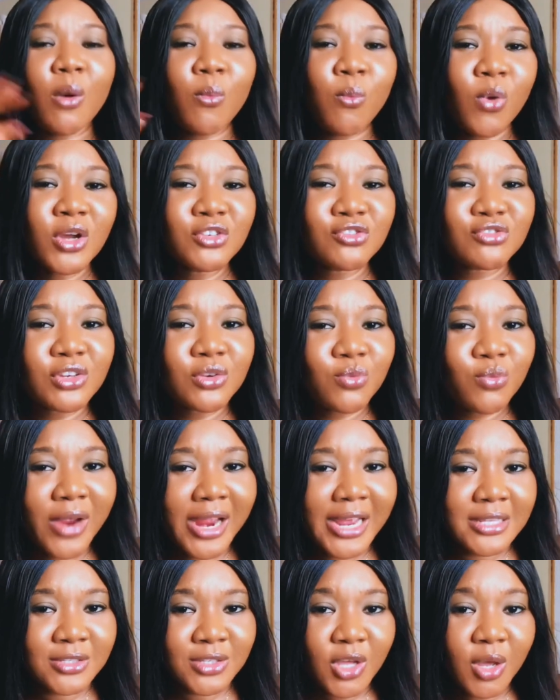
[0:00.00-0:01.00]
You are
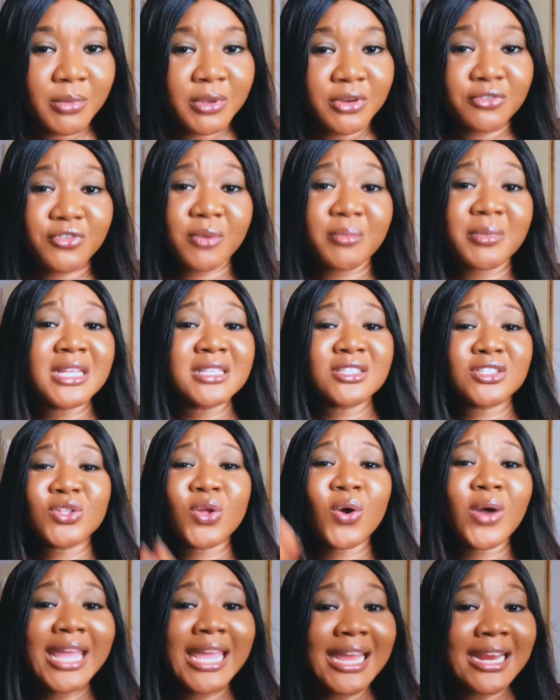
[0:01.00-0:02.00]
wondering where it's coming from.
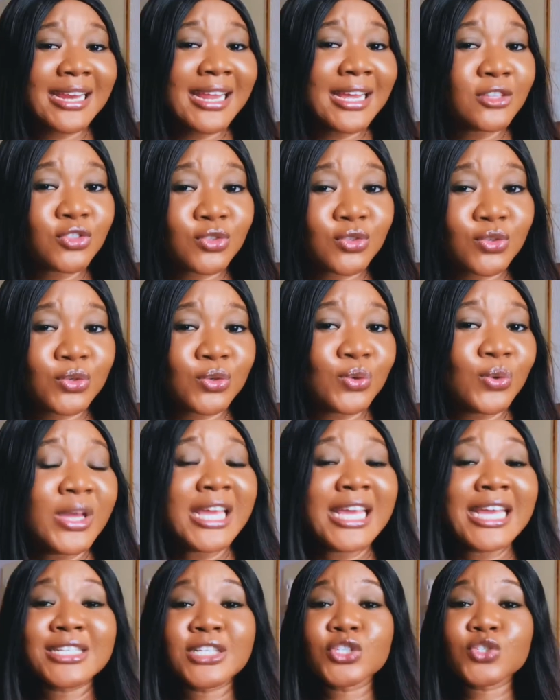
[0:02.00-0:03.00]
It is not alien to
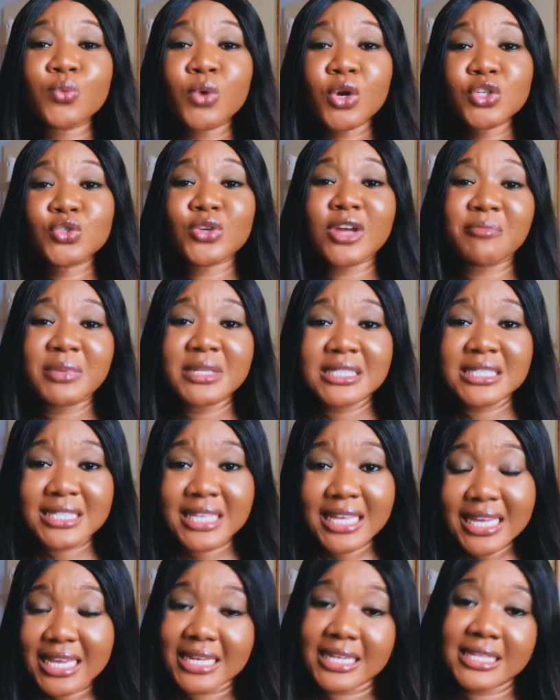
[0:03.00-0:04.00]
you. It is what you
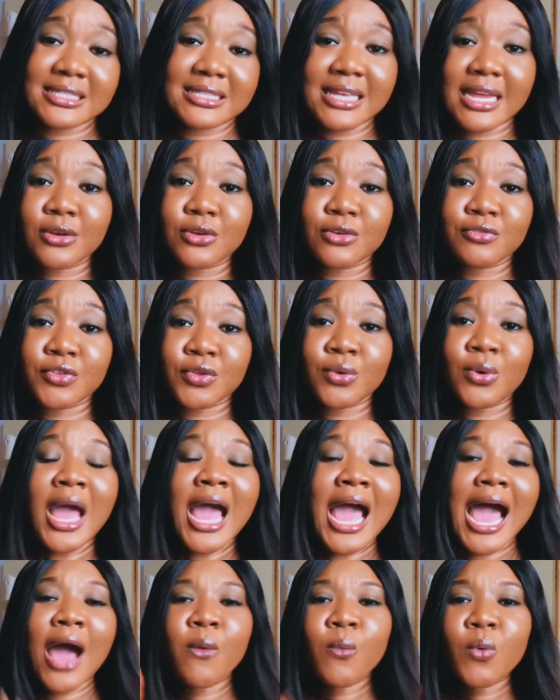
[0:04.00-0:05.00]
have been taking inside
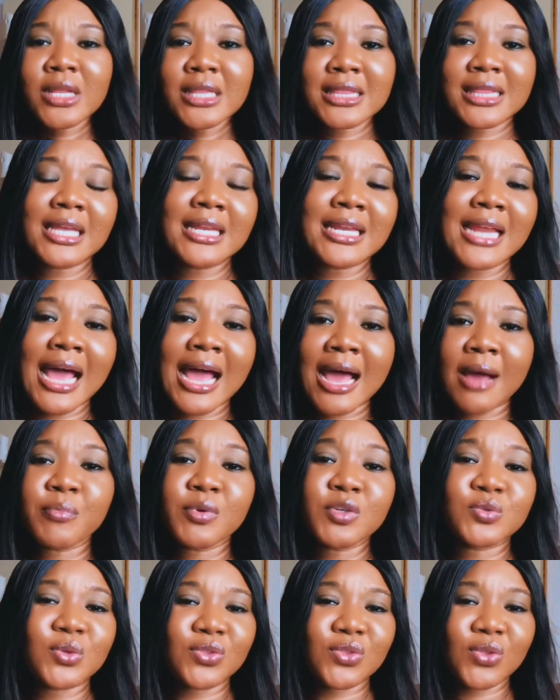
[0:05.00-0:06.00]
of you. And one thing
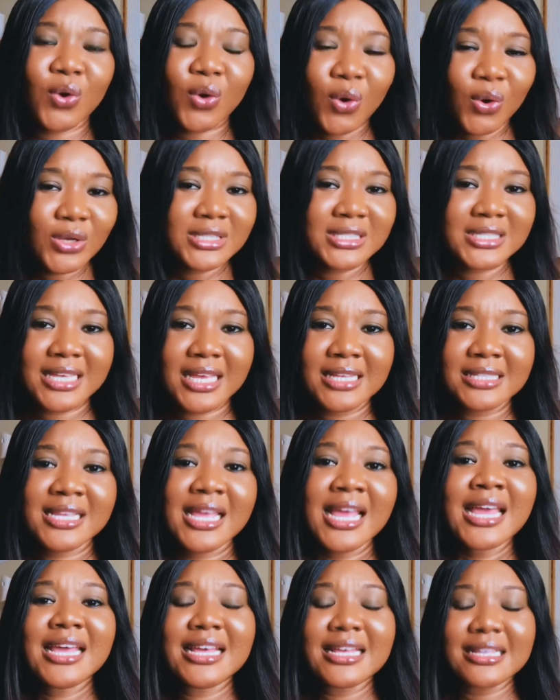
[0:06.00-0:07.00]
that happens with your
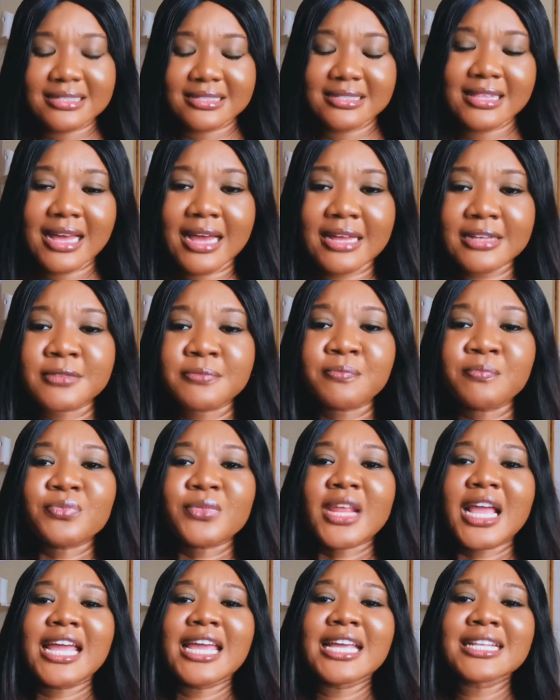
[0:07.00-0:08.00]
content is
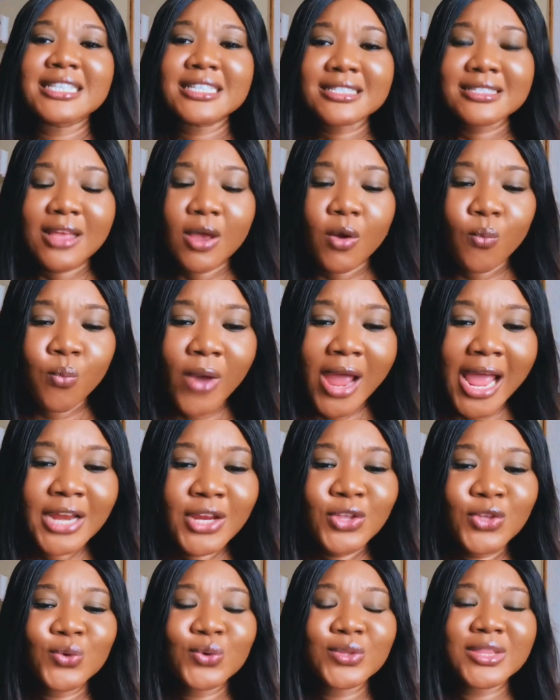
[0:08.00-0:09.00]
that it is
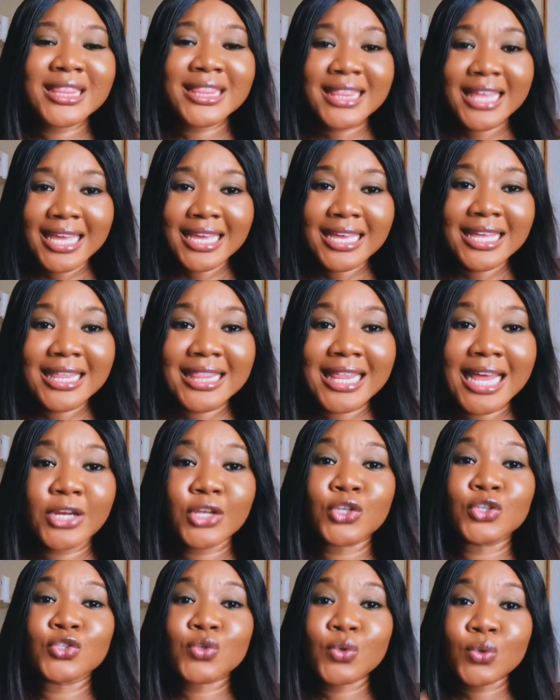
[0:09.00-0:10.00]
when you
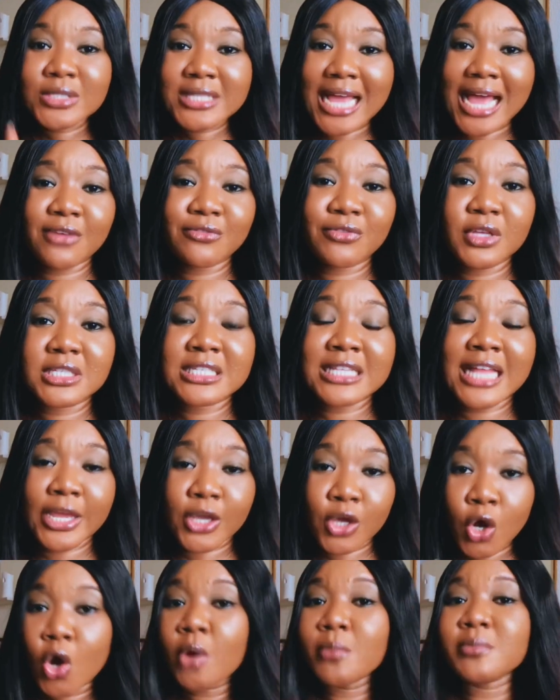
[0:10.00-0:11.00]
think that you don't have
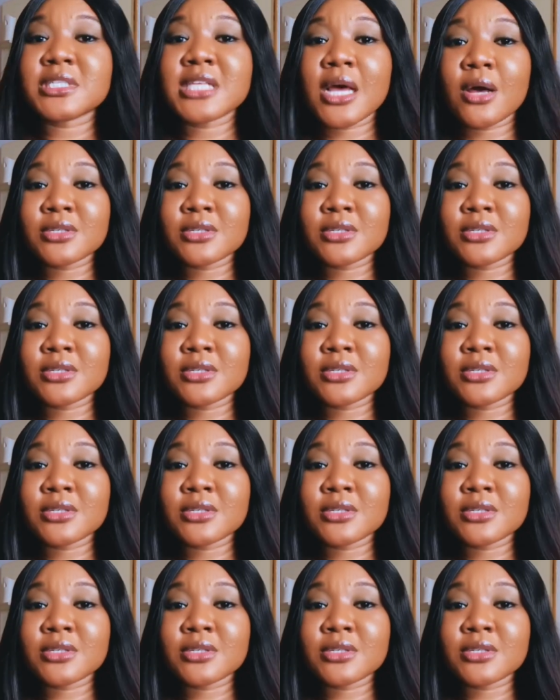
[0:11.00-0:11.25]
it that it